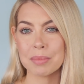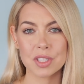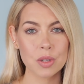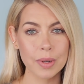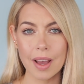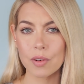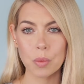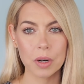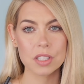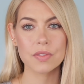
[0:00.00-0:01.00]
but do whatever
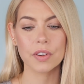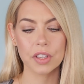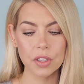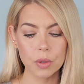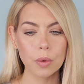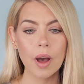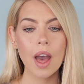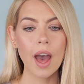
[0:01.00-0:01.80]
works for you.